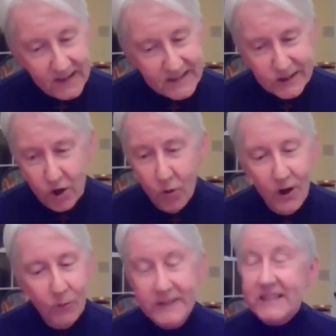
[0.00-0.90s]
So
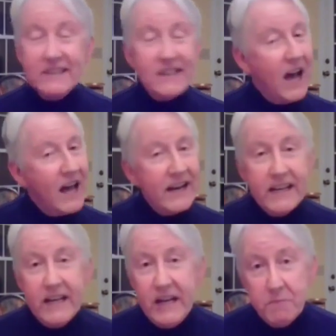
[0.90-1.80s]
we just got to
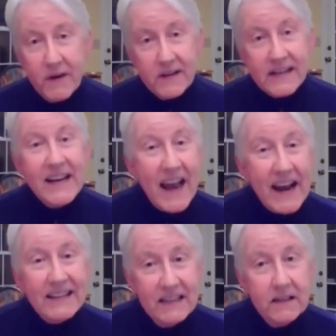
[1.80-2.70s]
keep
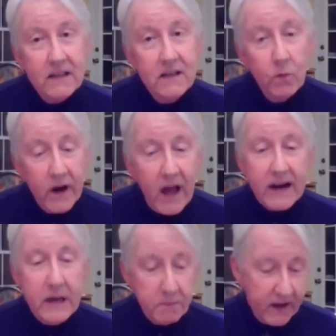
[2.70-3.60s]
connecting,
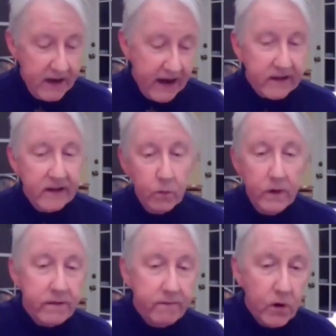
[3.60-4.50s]

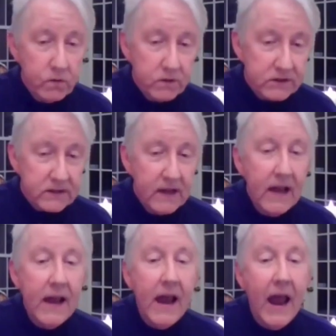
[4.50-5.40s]
with folks.
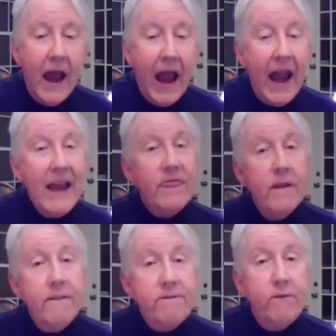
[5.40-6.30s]
And
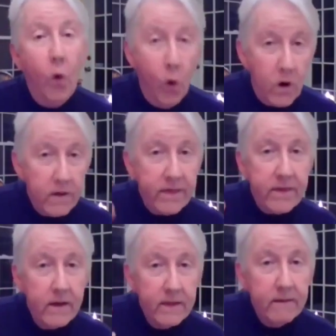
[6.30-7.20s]
the fourth
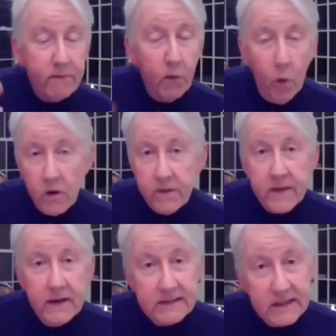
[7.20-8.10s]

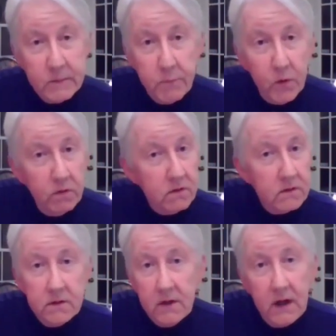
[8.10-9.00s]
simple
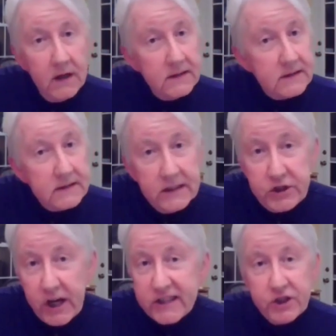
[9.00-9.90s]

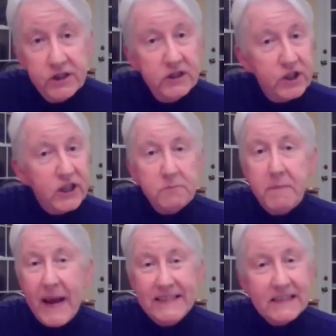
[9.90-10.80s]
suggestion, just
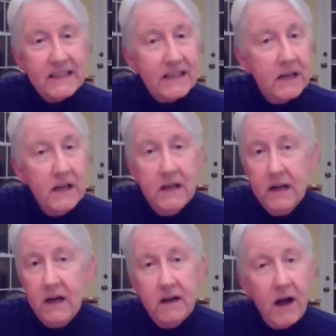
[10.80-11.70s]
basic.
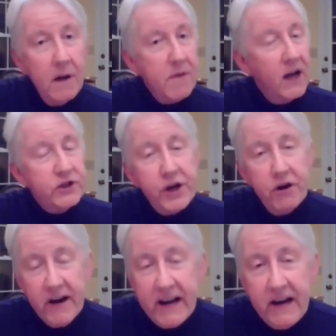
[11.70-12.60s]
I'm not
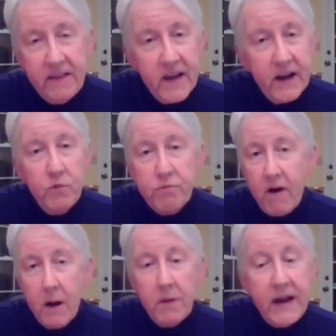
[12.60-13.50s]
sharing anything you
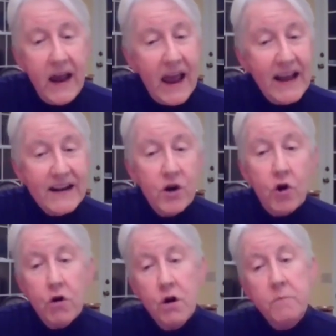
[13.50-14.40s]
probably hadn't
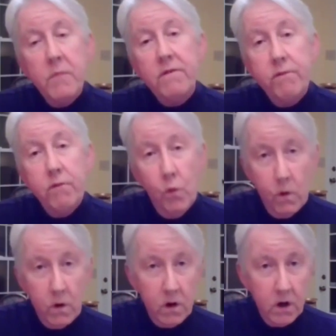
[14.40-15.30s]
heard
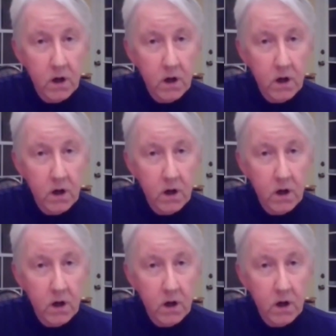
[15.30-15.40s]
before,